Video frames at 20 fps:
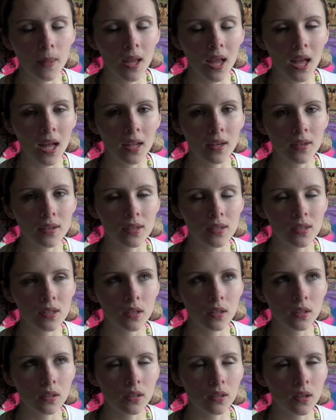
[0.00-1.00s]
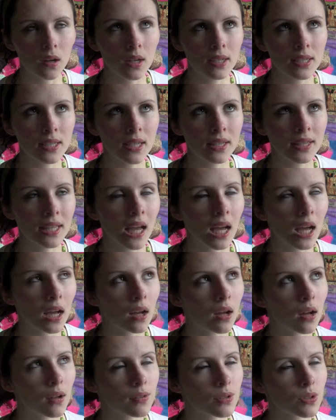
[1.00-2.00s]
and I did that
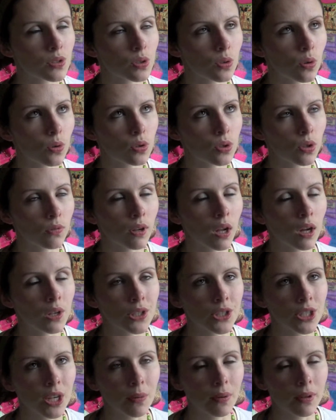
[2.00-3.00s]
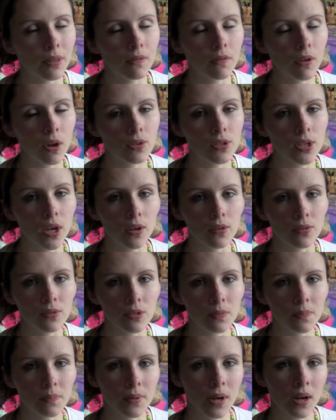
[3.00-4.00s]
sort of last year with
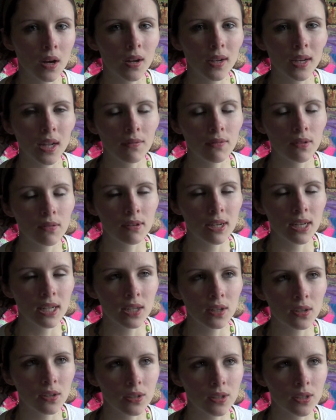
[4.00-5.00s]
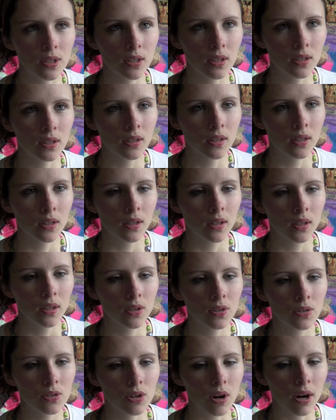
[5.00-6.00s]
photos, but I never really got to
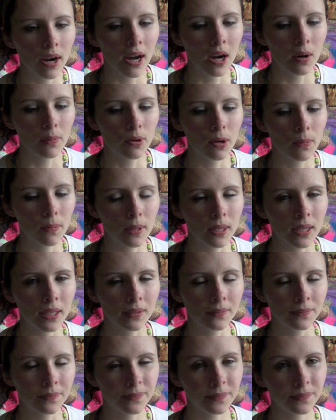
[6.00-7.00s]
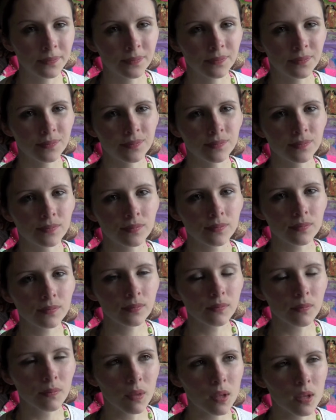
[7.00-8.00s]
try it out properly,
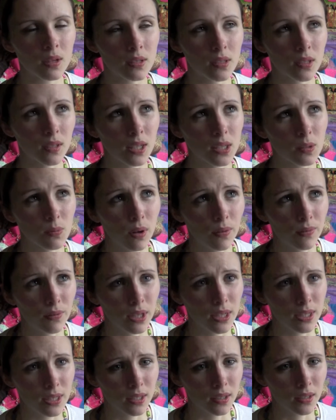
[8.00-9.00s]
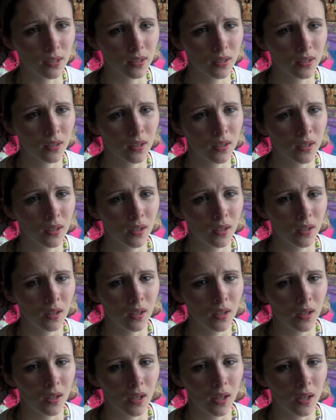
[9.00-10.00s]
so that's one reason.
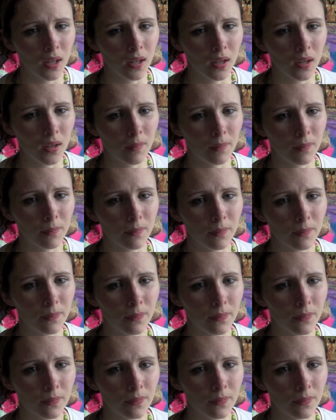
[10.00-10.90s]
And